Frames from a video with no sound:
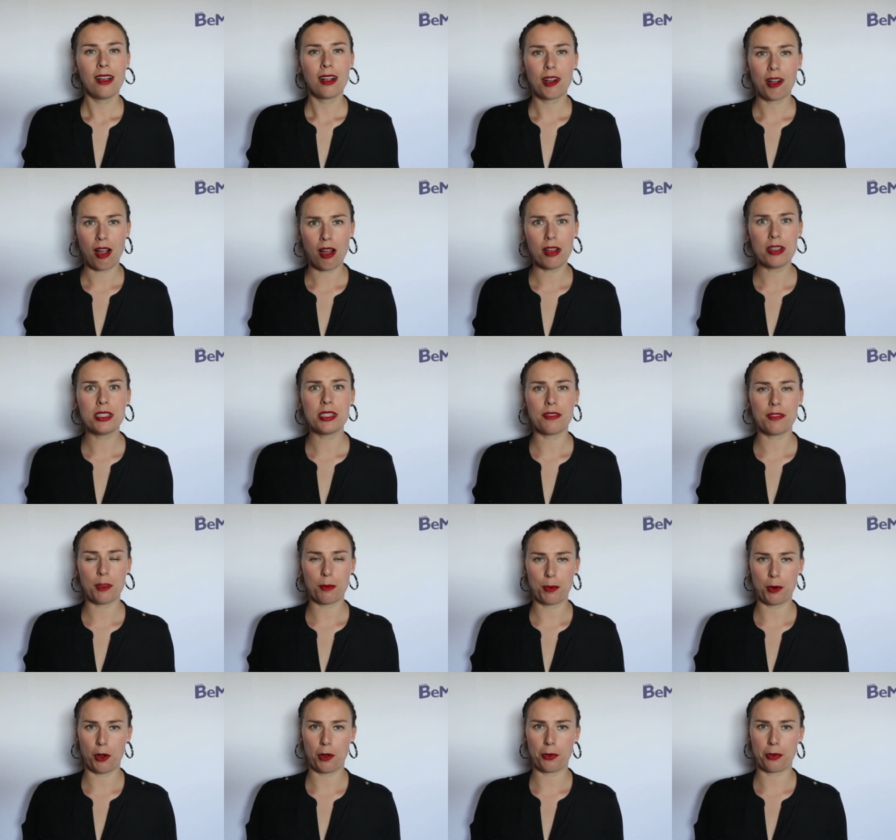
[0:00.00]
Cons of
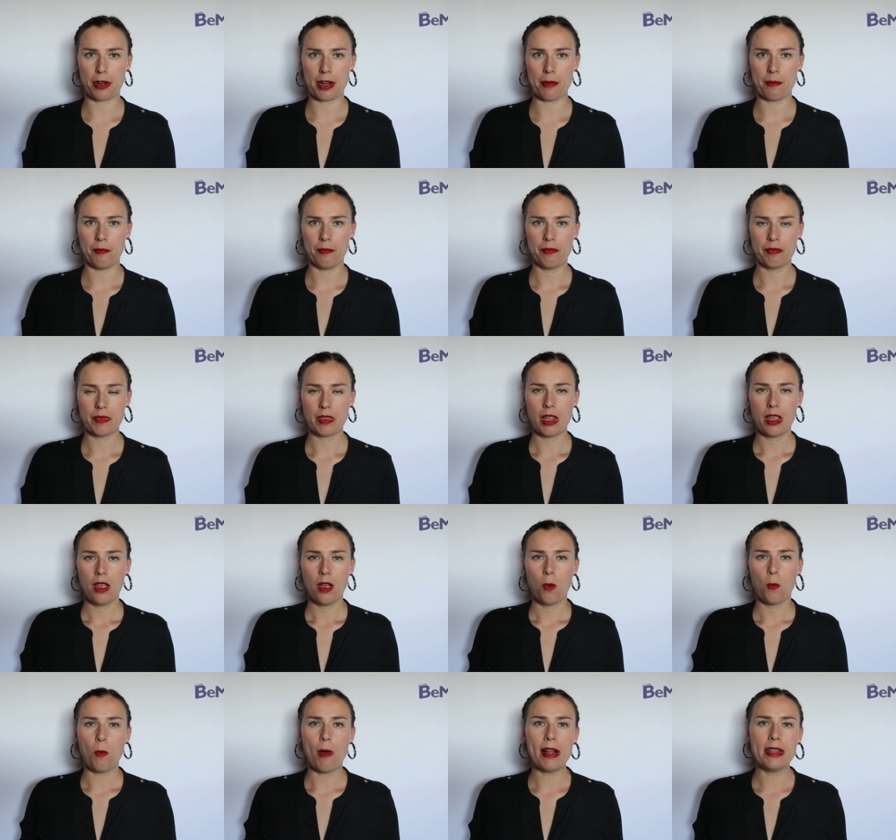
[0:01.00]
the program.
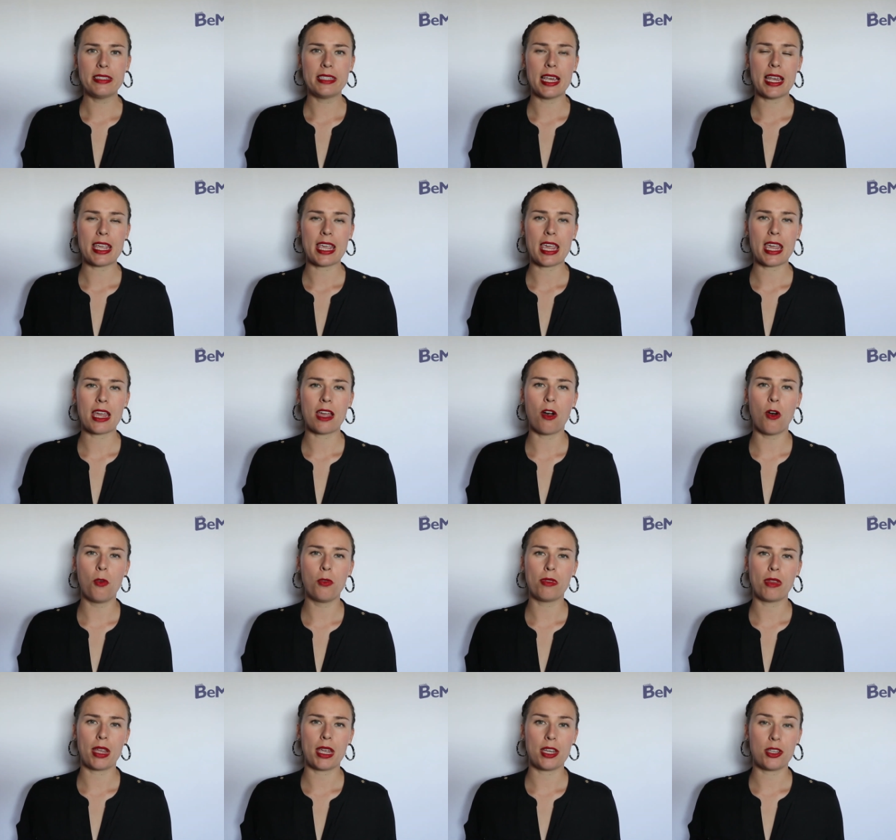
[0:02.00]
While taking
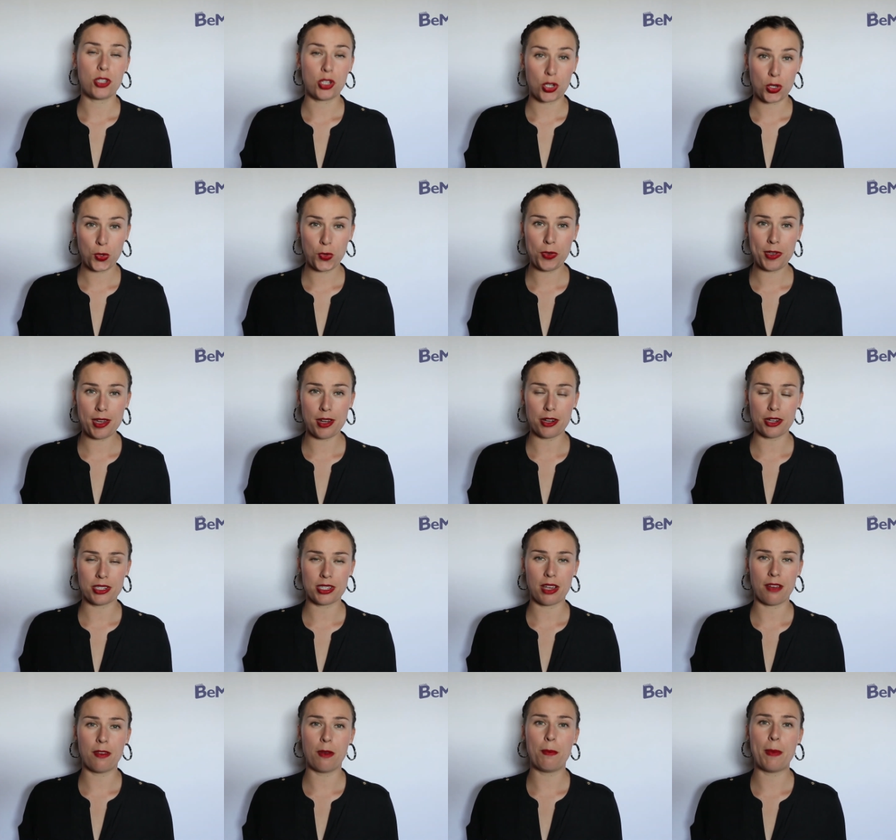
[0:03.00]
only 2
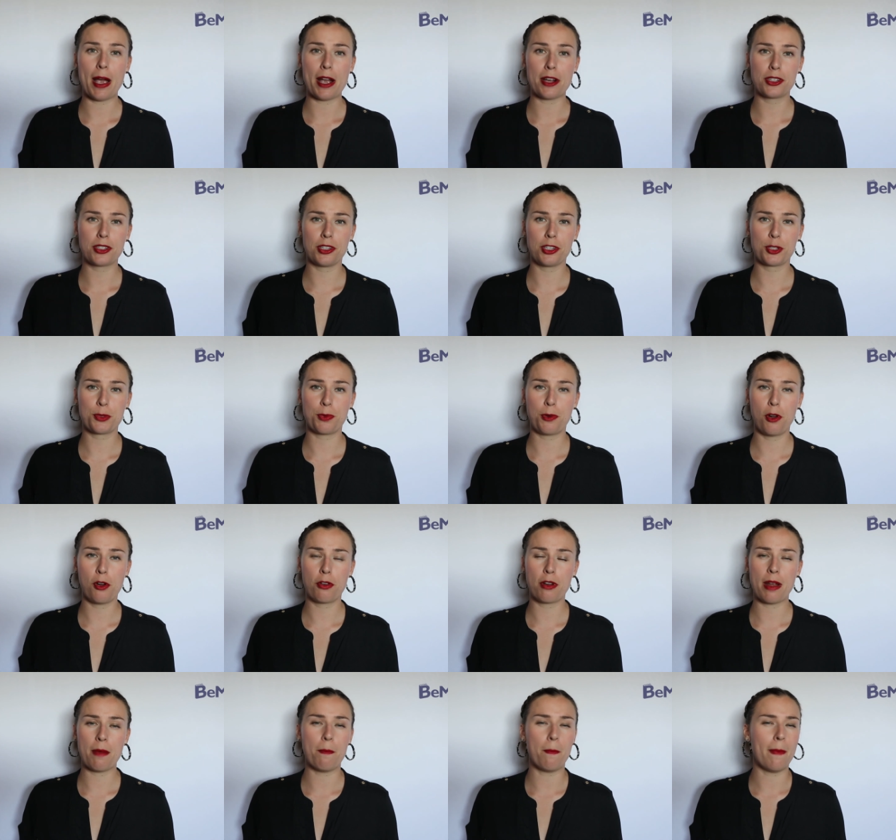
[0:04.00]
years of a bachelor's
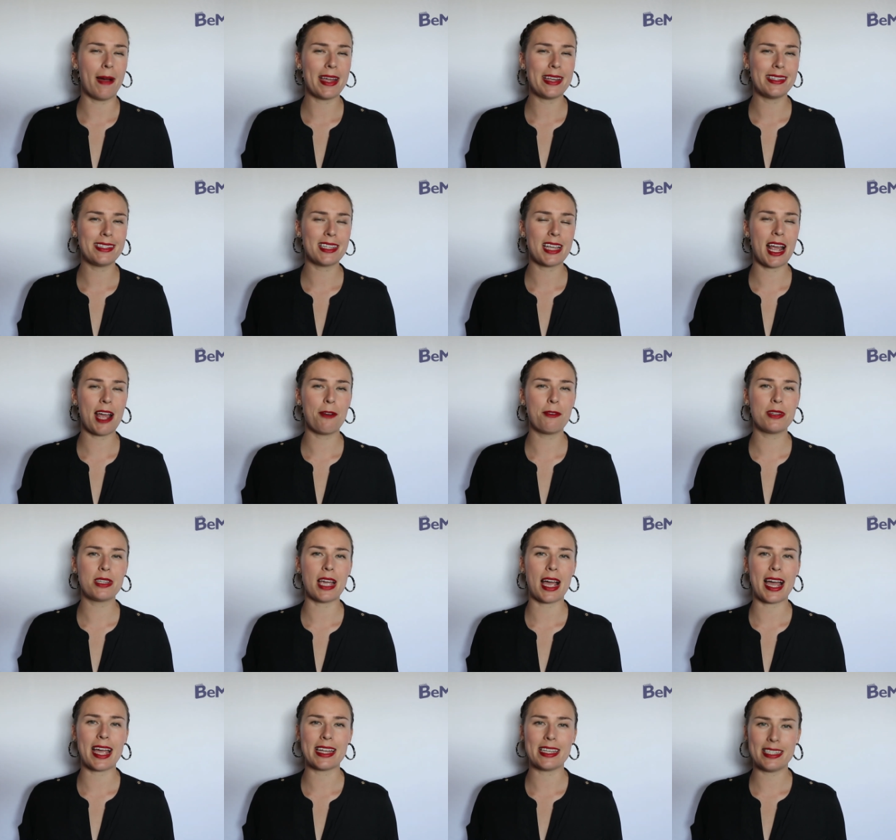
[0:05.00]
program might sound
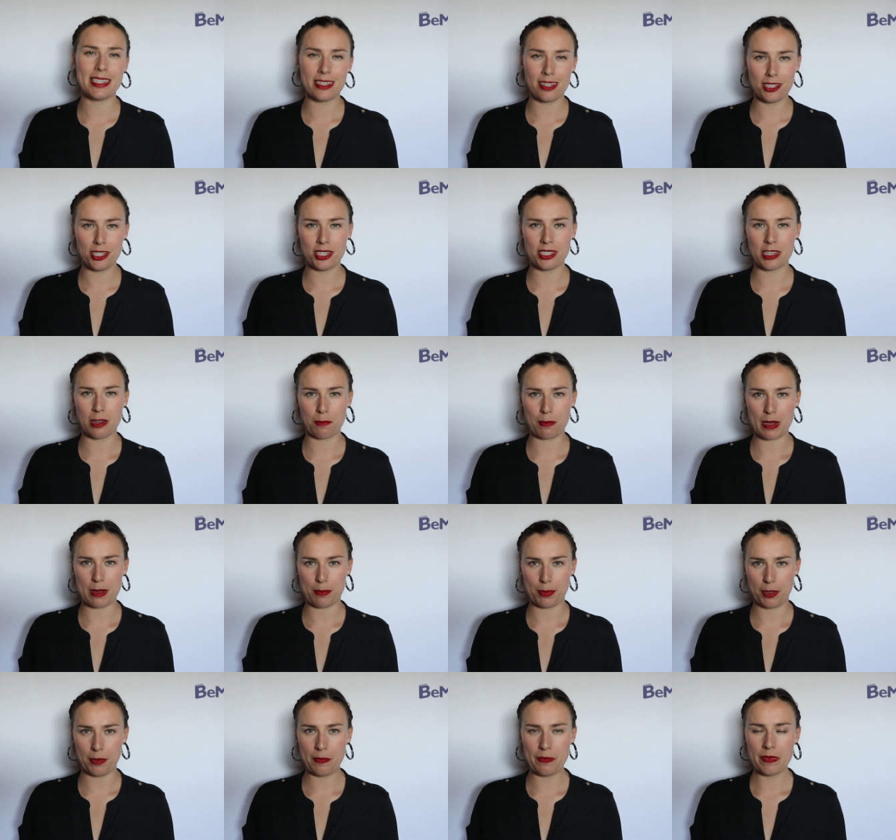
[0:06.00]
ideal to some
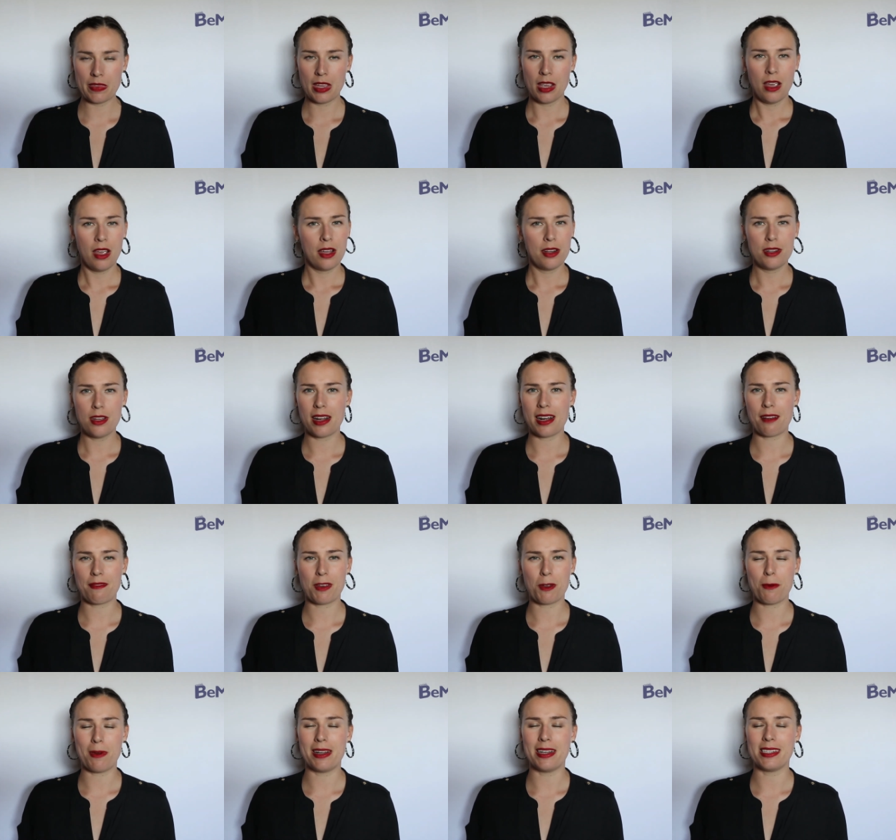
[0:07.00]
people, not
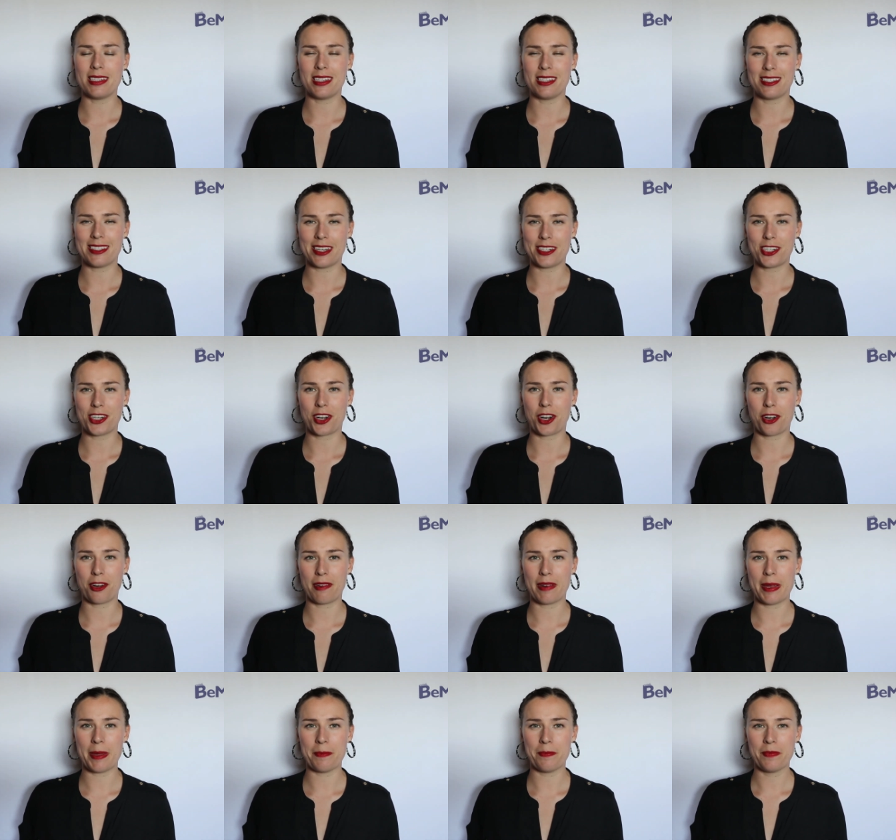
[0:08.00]
everyone is in such a
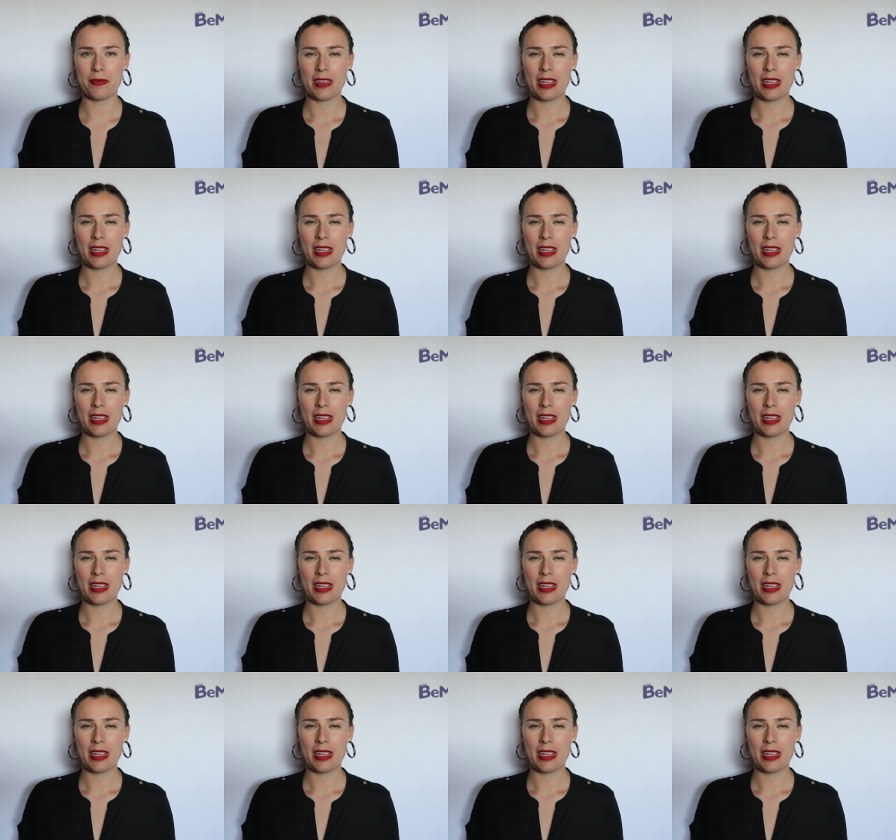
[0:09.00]
hurry.